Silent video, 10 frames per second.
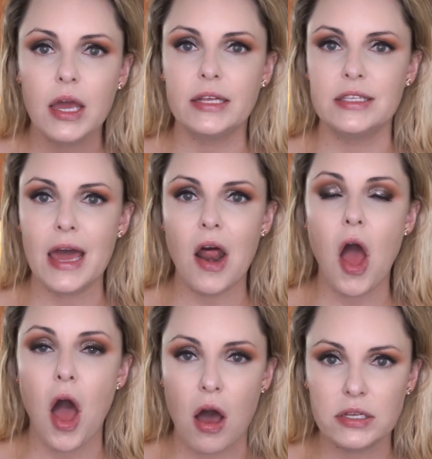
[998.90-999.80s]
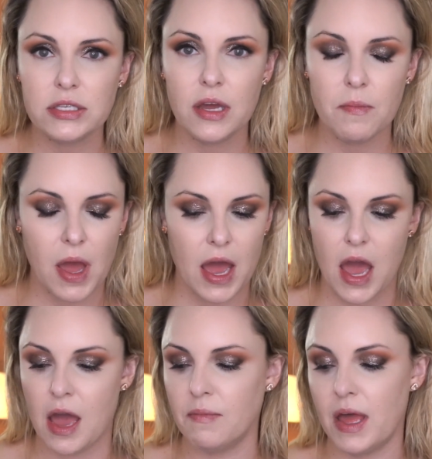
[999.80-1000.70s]
Isn't that awesome?
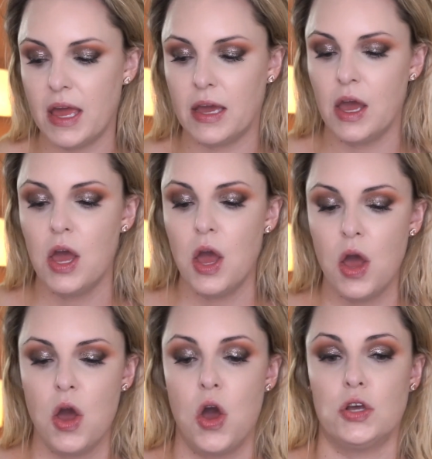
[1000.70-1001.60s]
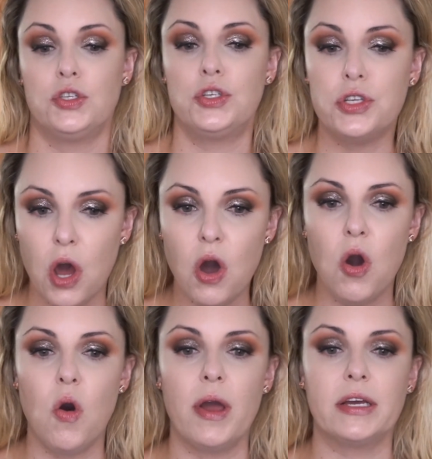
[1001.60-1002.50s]
I'm like
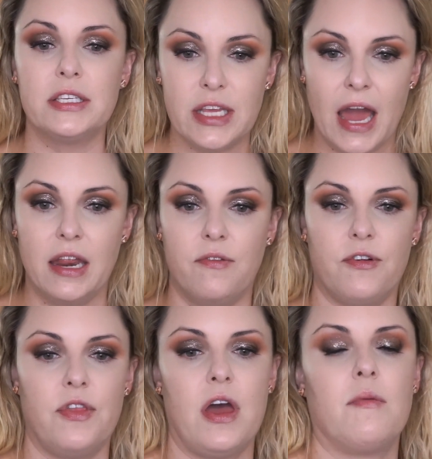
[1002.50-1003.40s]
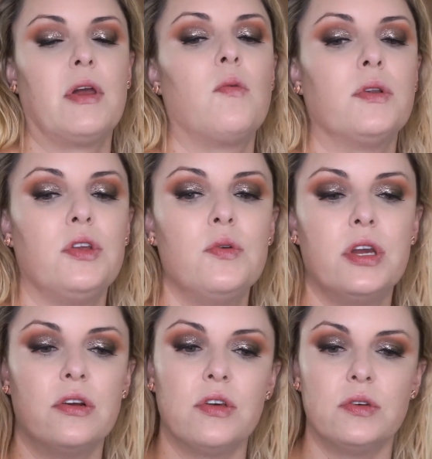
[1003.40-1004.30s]
so excited for them. Like when you
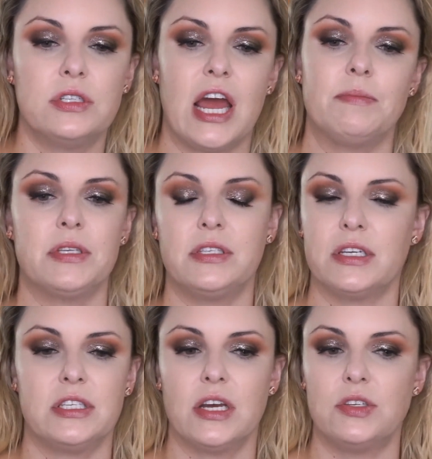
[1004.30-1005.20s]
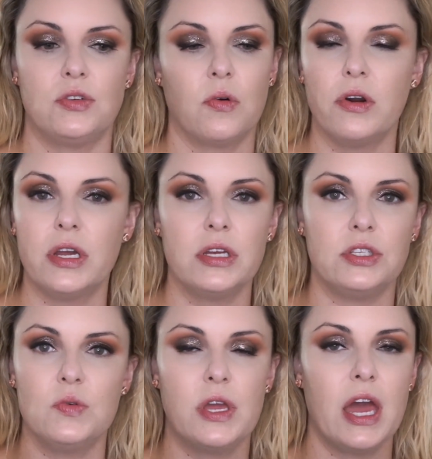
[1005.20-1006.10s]
hear those types of success
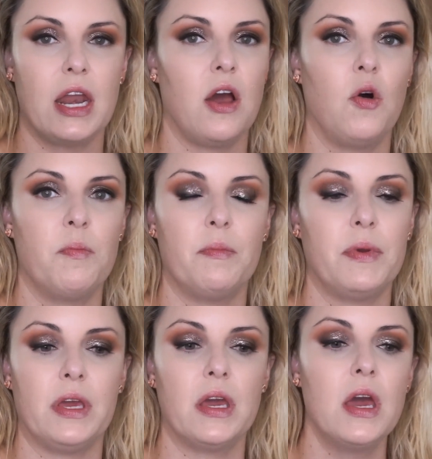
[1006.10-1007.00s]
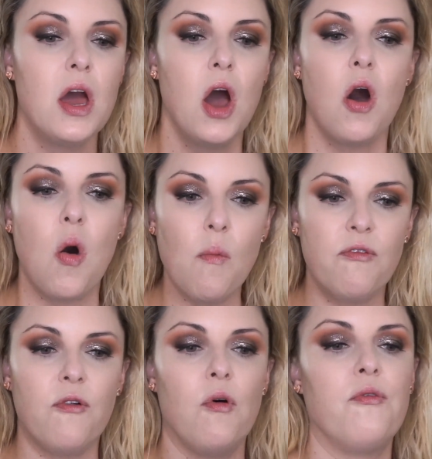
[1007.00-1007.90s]
stories, you can't help but be
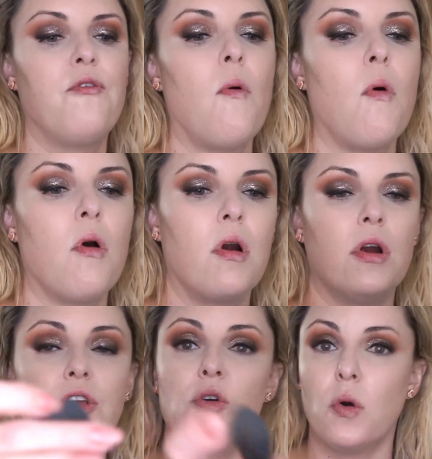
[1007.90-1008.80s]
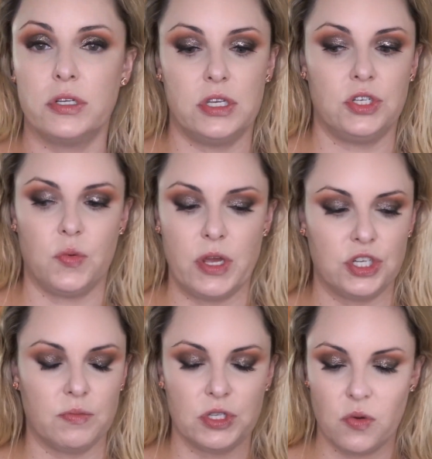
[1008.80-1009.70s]
hopeful for your
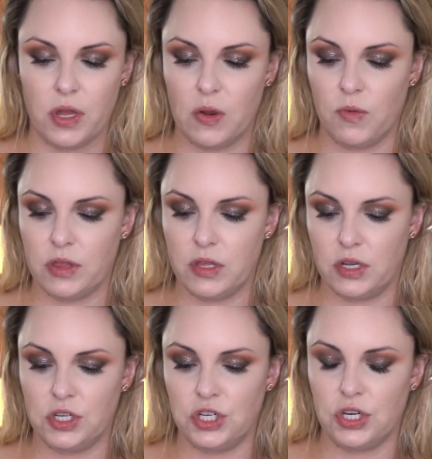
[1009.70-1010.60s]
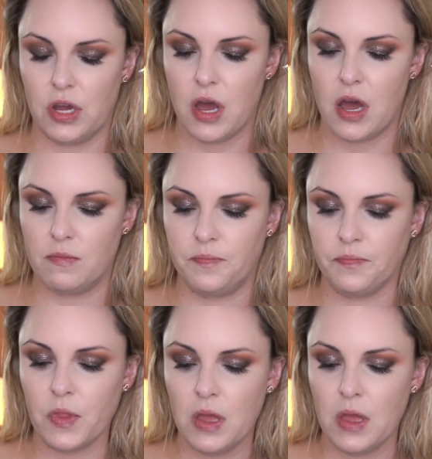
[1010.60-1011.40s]
situation. I'm just going in with the Charlotte